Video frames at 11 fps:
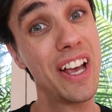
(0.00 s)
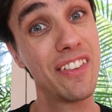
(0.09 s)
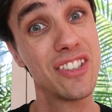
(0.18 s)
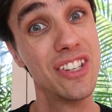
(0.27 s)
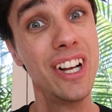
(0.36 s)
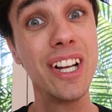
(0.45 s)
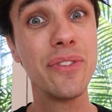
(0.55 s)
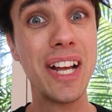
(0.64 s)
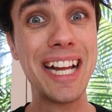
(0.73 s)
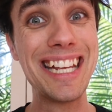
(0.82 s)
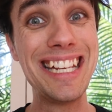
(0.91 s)
other side of
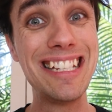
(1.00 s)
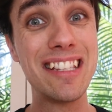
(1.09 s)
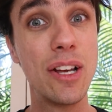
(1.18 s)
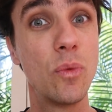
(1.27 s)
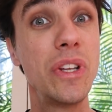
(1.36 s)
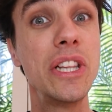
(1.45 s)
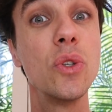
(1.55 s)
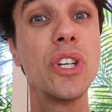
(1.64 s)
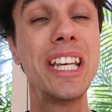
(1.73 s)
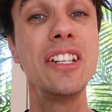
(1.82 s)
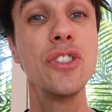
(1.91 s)
that is that we
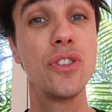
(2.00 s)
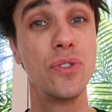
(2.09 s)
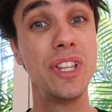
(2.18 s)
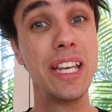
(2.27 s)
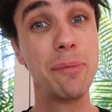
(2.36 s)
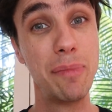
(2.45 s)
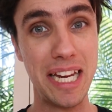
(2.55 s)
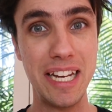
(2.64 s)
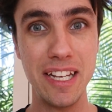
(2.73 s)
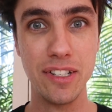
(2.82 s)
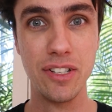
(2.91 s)
look into the
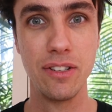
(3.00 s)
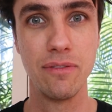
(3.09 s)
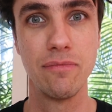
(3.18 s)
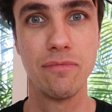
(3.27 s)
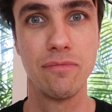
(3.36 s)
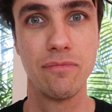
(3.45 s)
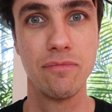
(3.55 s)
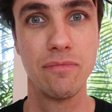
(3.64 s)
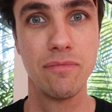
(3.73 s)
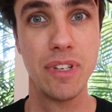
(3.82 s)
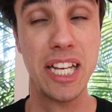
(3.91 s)
immediate
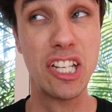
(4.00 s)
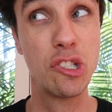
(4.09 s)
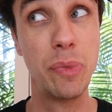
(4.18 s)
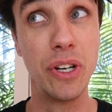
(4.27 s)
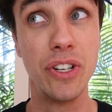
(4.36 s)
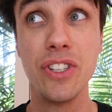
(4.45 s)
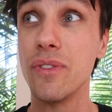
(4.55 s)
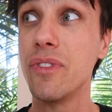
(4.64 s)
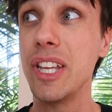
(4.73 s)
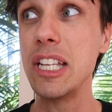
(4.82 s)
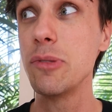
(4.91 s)
experience of
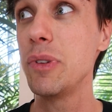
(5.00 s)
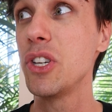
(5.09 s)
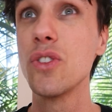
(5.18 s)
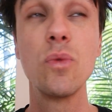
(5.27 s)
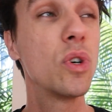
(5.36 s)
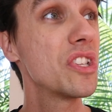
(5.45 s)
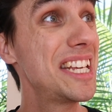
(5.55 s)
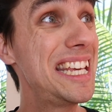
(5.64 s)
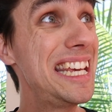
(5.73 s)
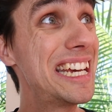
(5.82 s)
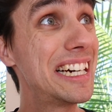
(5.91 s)
things because what's
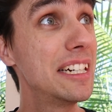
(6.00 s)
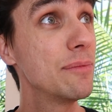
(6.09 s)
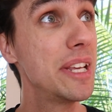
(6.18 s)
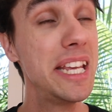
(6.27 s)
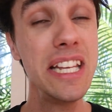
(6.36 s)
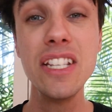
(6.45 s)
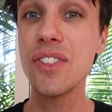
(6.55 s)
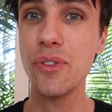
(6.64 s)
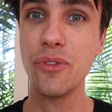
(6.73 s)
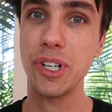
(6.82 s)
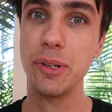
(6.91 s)
here is
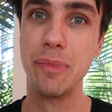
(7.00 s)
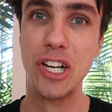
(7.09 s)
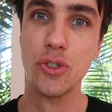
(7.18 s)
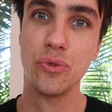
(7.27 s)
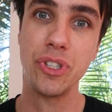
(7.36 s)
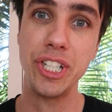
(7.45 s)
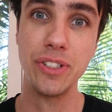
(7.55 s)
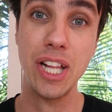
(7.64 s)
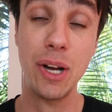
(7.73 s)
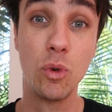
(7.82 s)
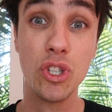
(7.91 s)
very much real
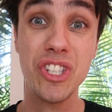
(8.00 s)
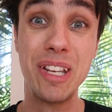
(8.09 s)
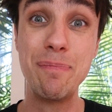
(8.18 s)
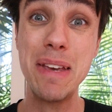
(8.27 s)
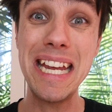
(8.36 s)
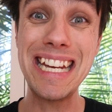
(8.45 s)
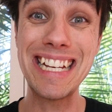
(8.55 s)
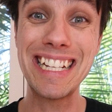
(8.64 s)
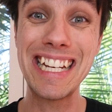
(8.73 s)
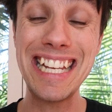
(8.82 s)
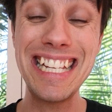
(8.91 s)
and what's
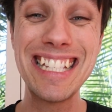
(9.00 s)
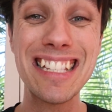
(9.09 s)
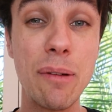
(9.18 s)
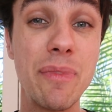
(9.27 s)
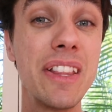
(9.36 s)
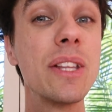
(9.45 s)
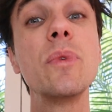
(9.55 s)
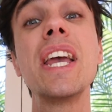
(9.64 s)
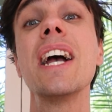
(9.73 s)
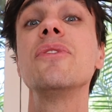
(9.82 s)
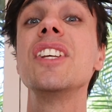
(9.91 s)
immediate is something that
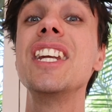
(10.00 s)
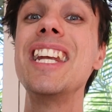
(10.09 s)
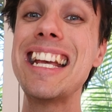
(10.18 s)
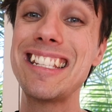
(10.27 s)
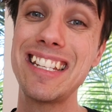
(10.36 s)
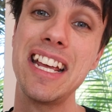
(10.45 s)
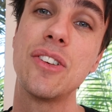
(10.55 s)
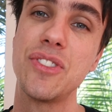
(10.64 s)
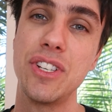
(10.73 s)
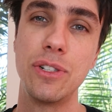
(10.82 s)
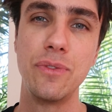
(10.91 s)
we have to nest
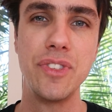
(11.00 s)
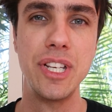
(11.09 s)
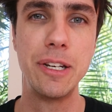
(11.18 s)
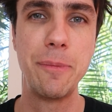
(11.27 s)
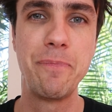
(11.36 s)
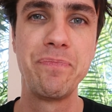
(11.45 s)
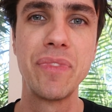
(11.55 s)
ourselves in.